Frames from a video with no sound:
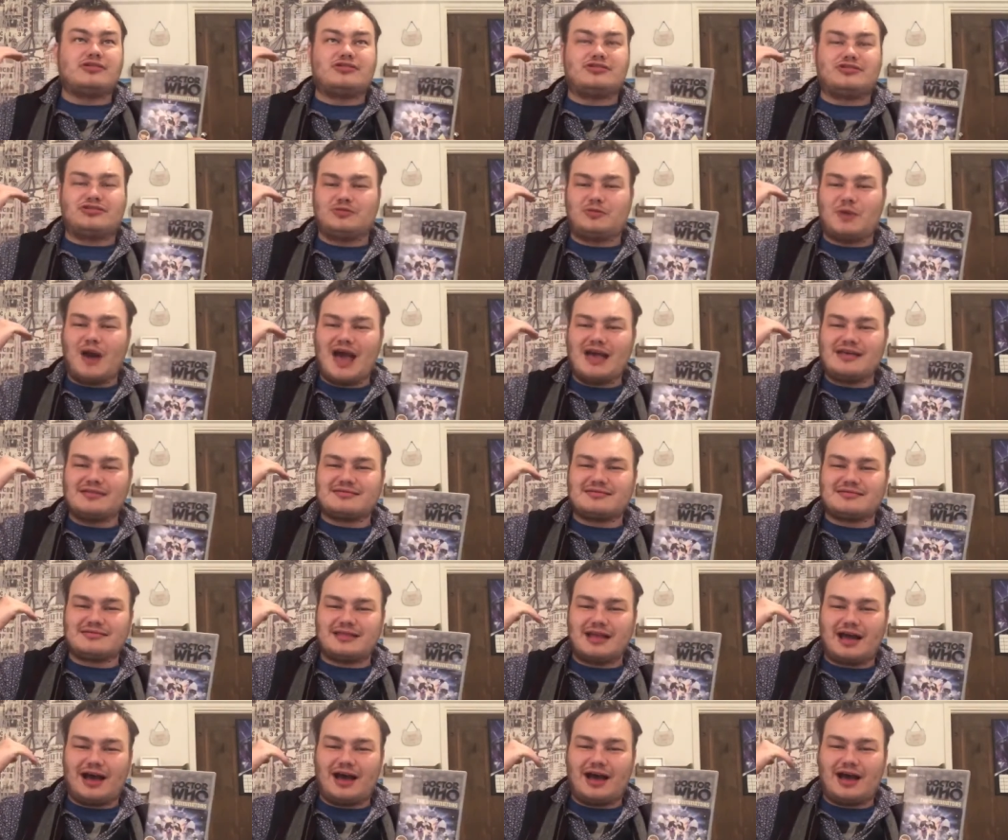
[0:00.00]
wears
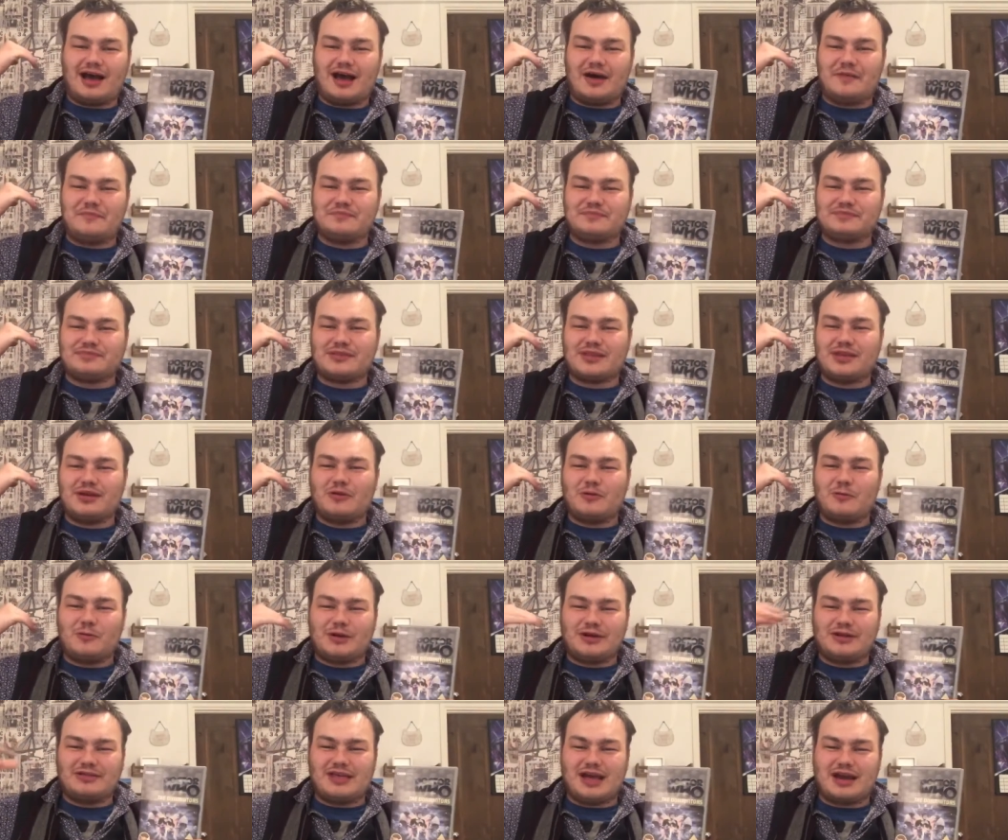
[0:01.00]

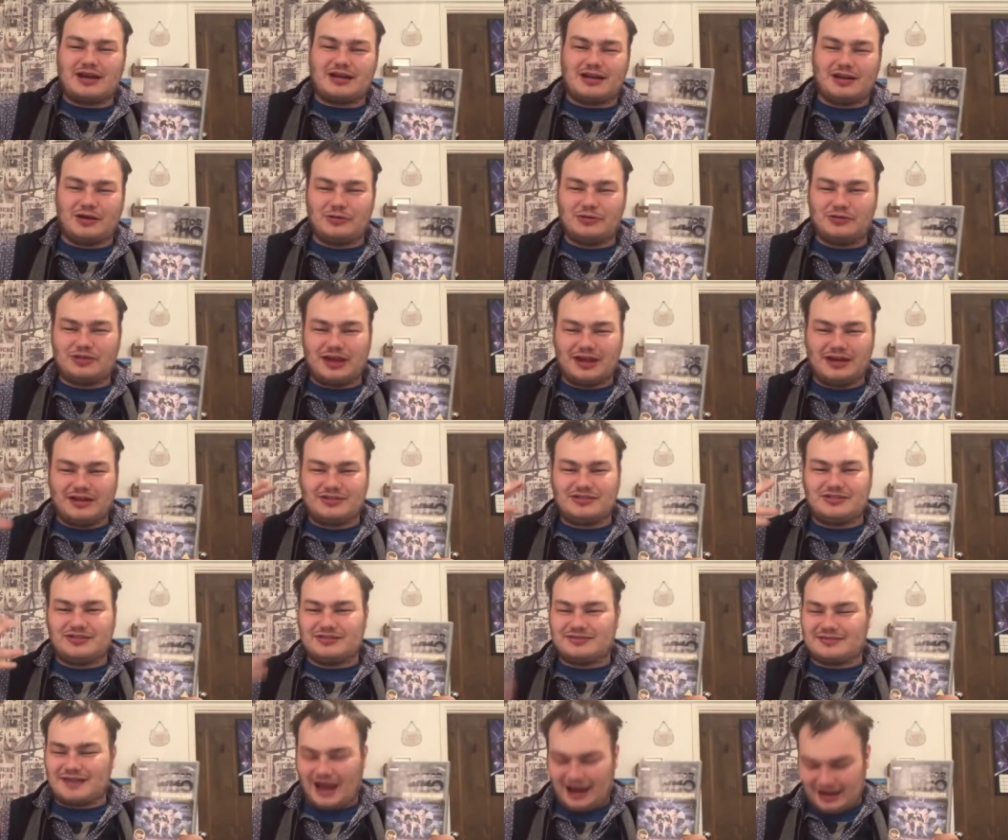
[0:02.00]
one of their clothing, and
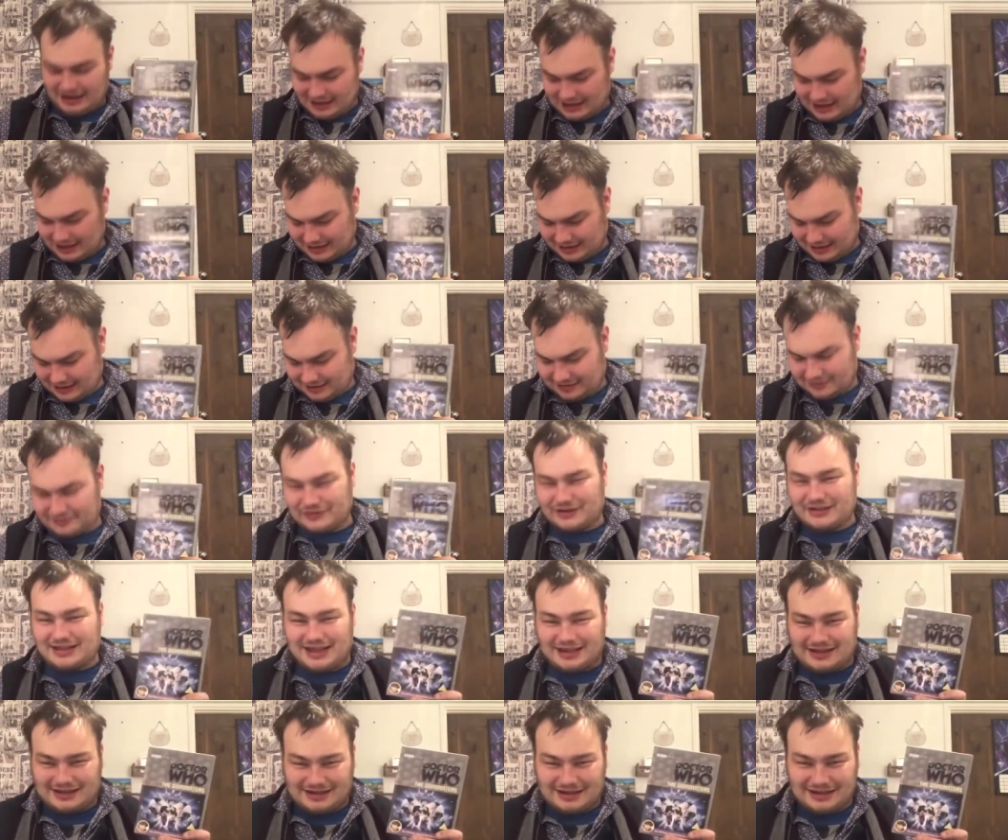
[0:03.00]
she's kind of like, this is
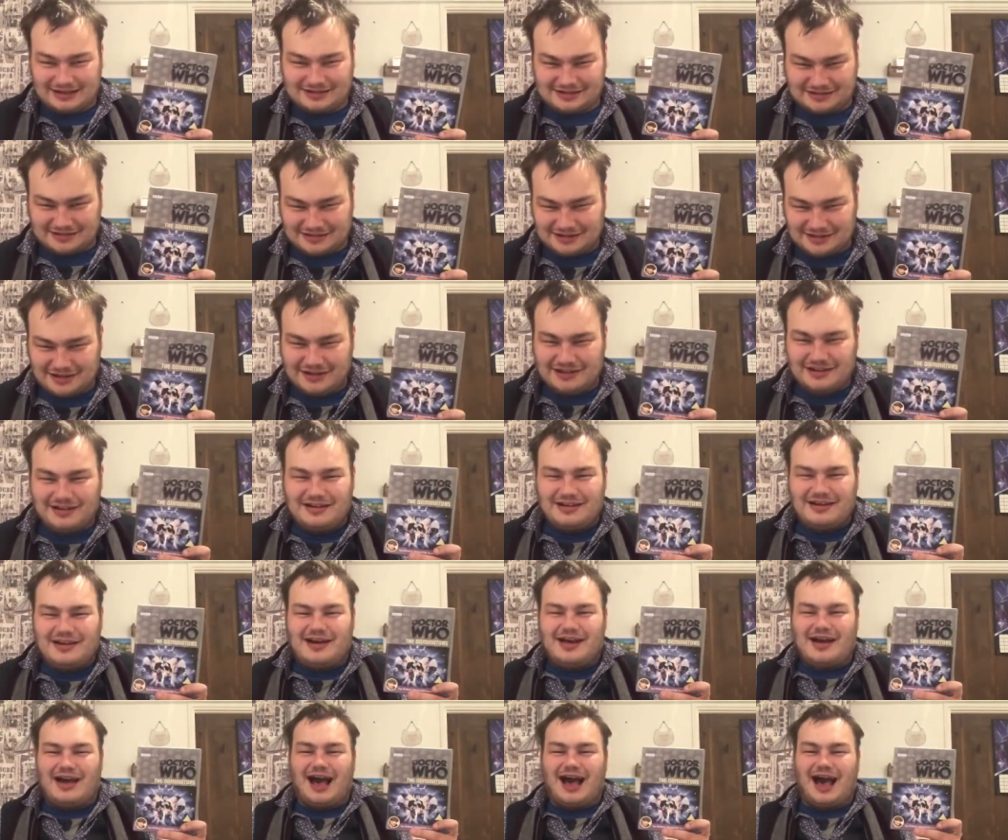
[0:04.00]
ridiculous.
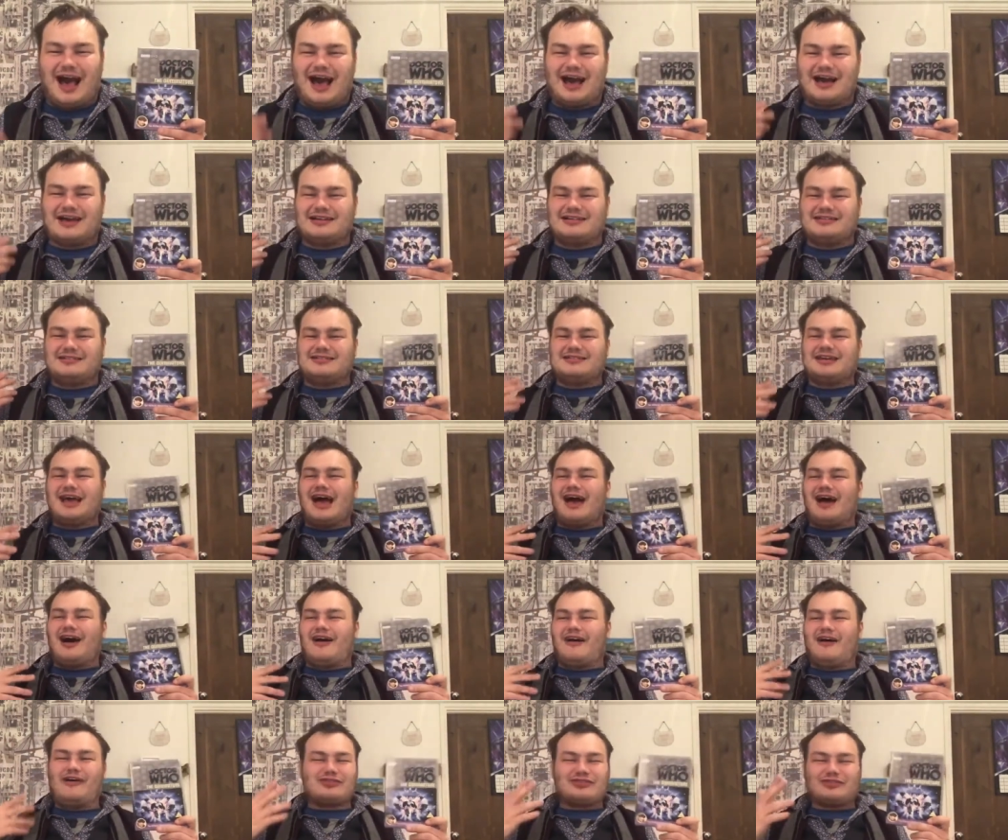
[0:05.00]
And
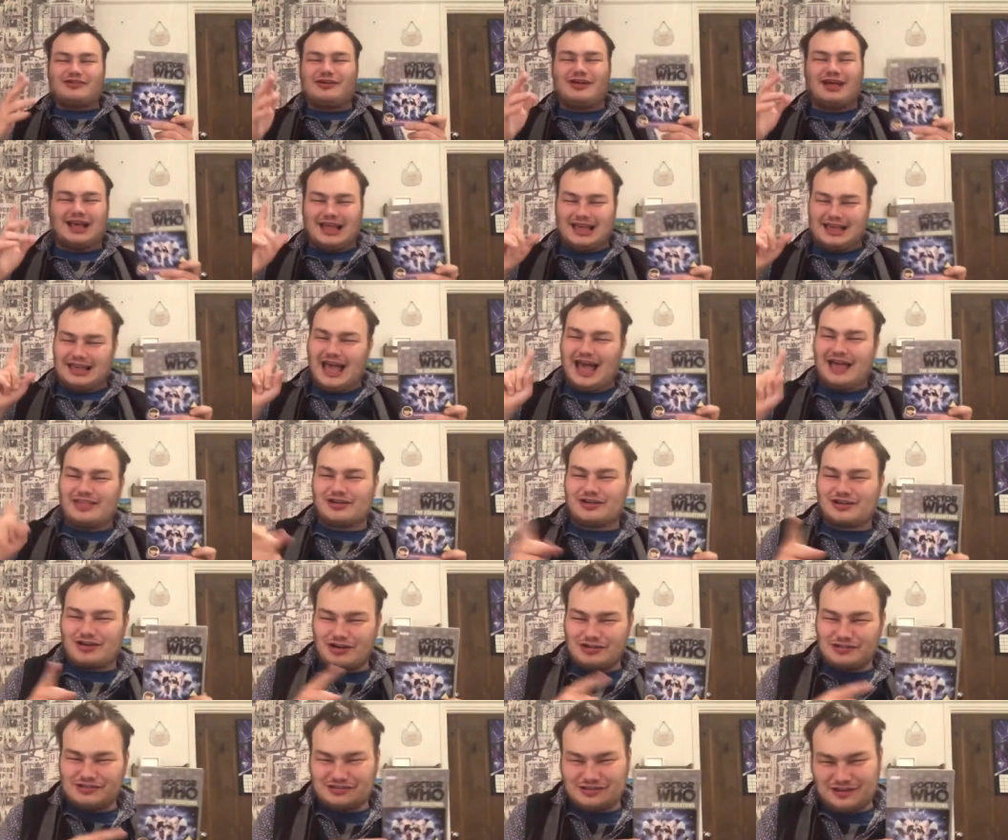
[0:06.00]
the
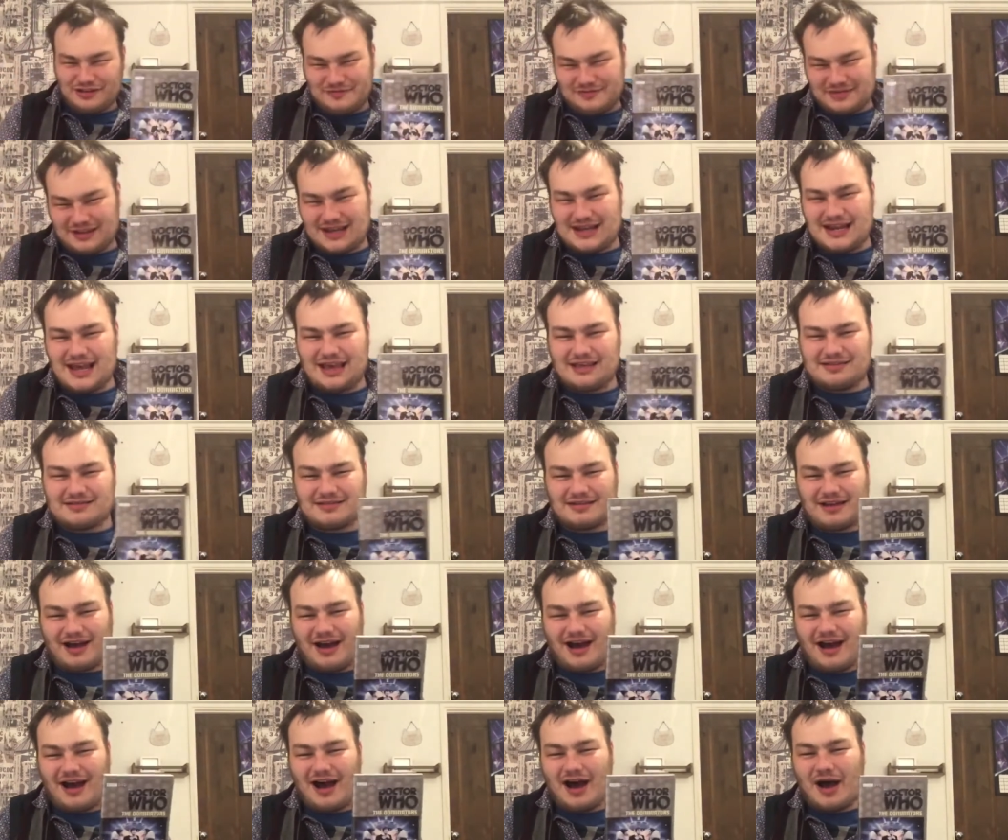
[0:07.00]
costumes in this
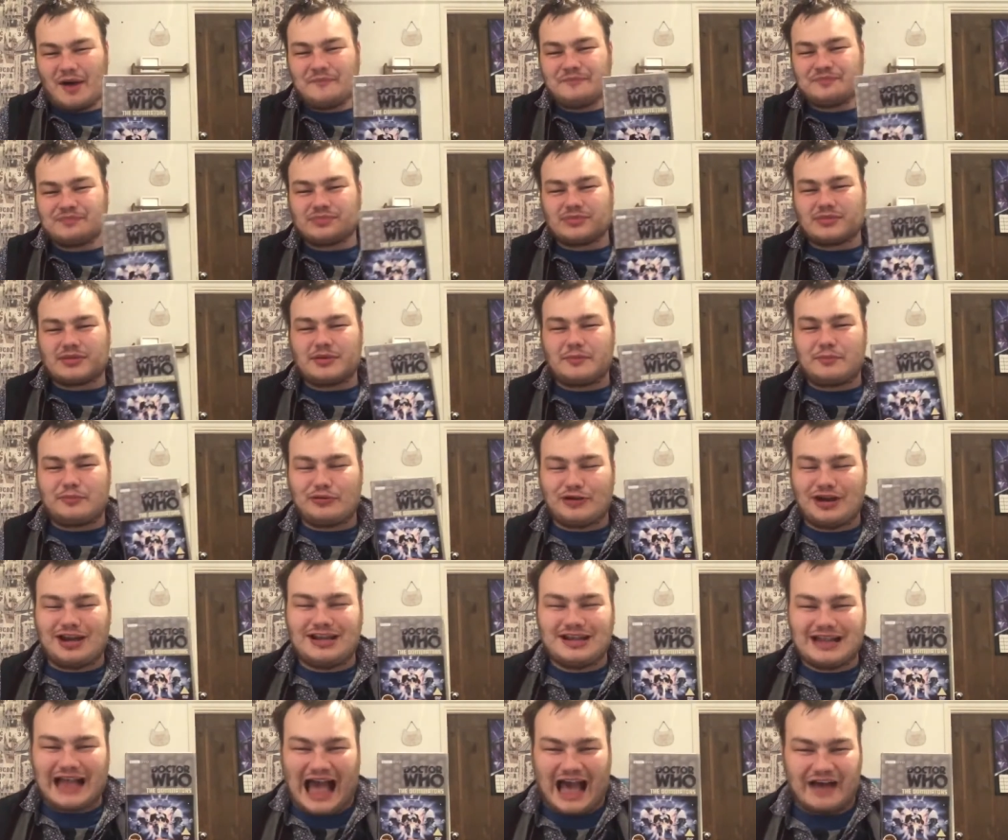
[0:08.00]
are pretty
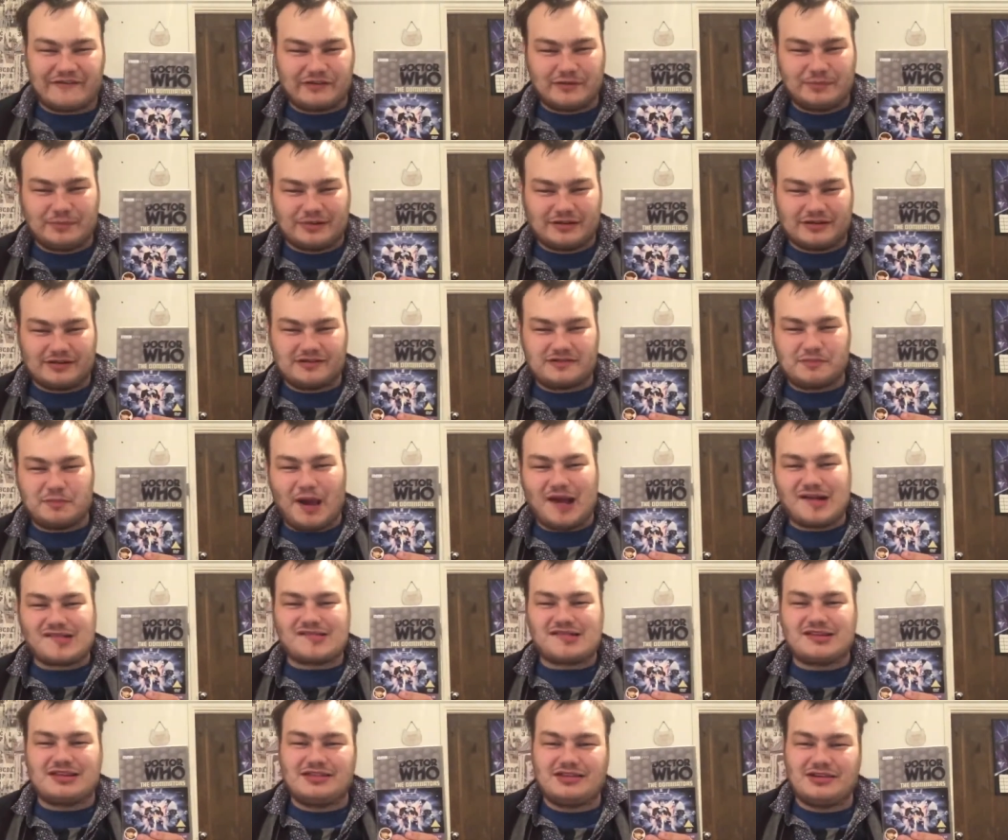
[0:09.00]
laughable,
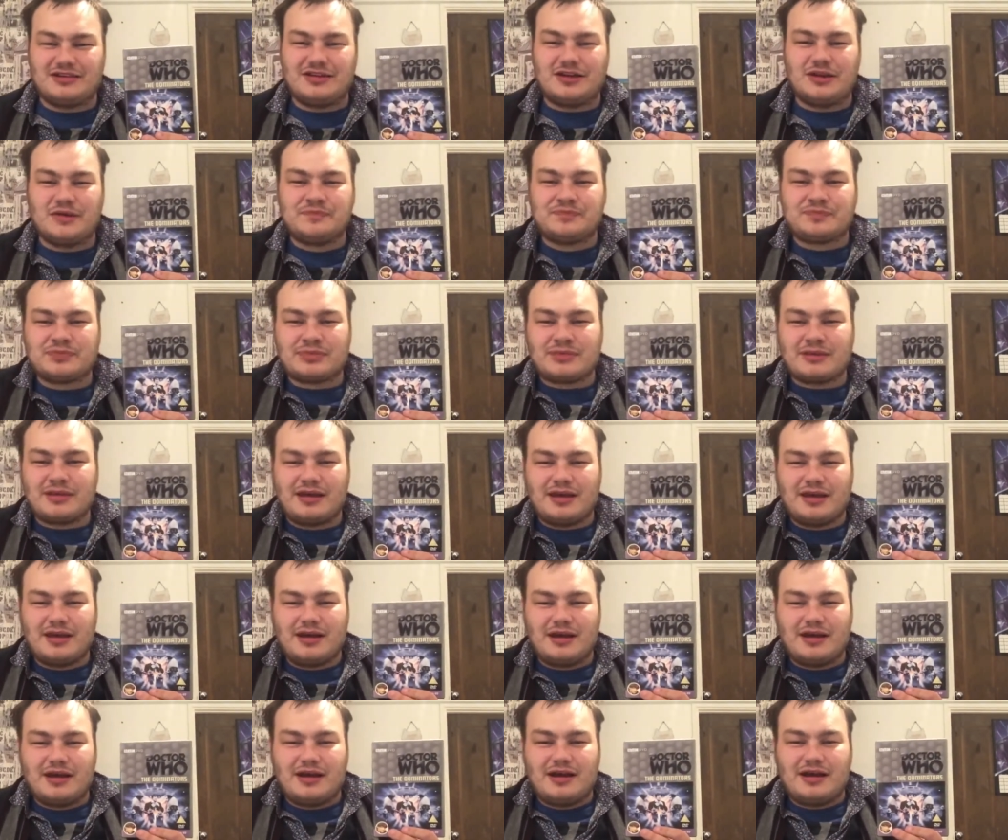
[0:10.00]
especially the
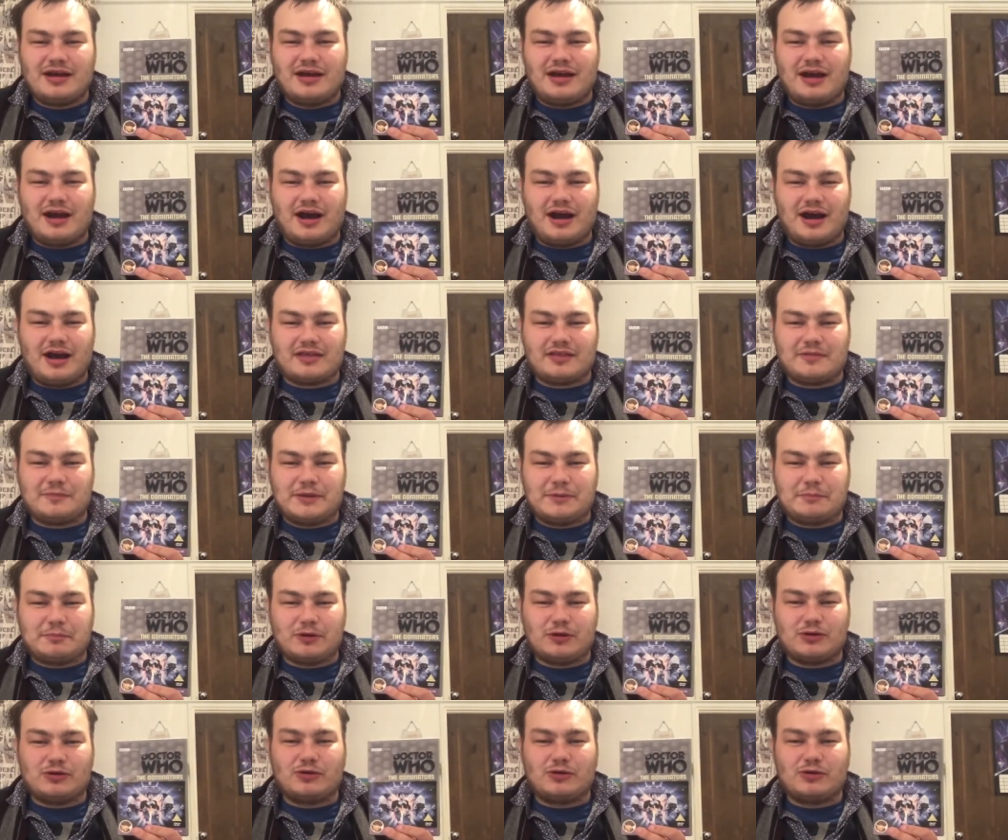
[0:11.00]
people